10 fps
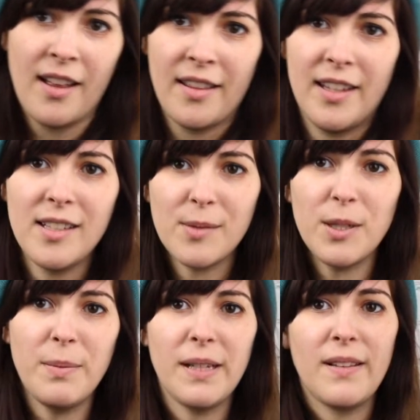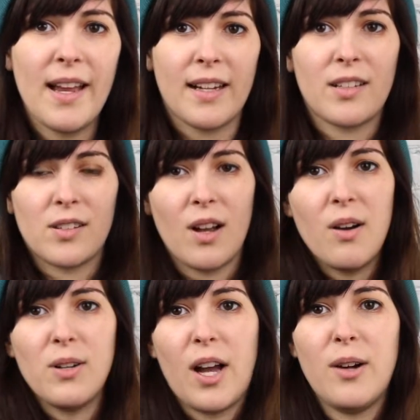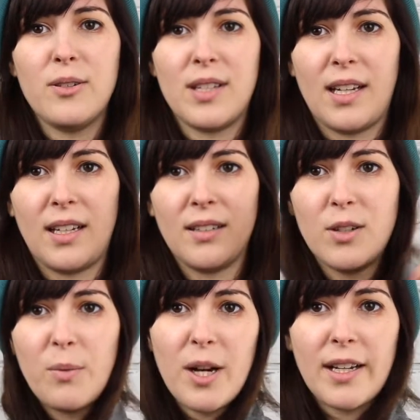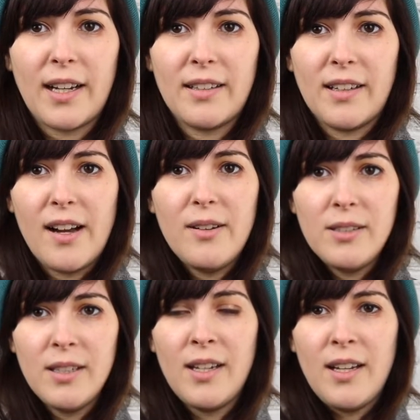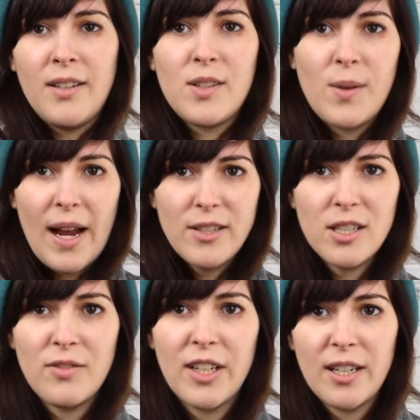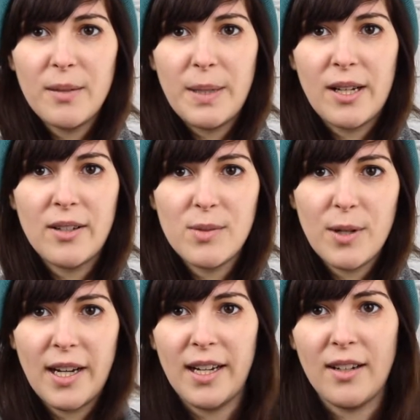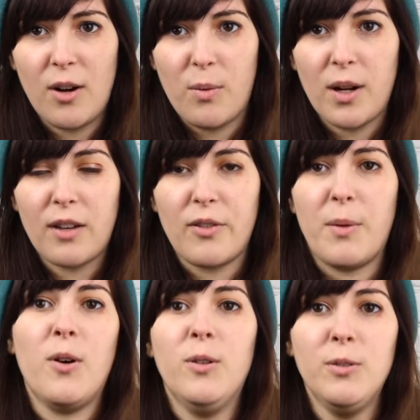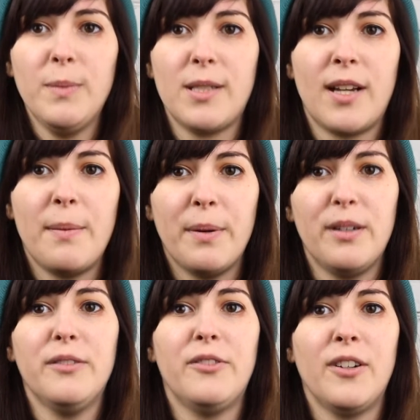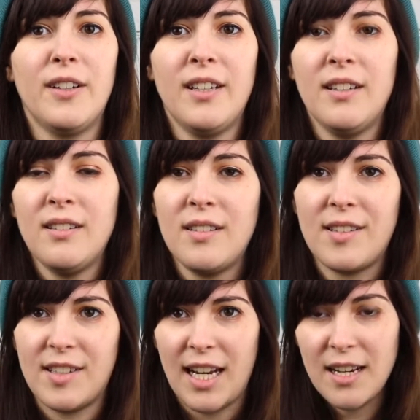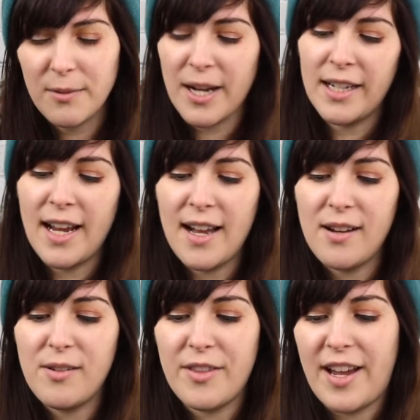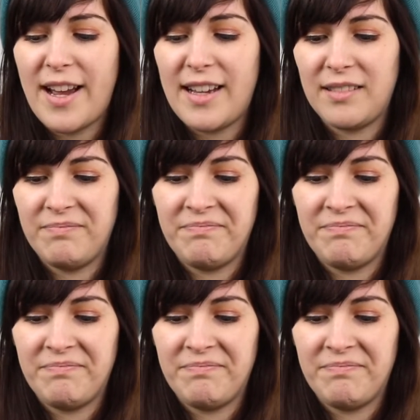This would be like so cozy to work in, you know? So I just figured because we're in a work from home type of state right now that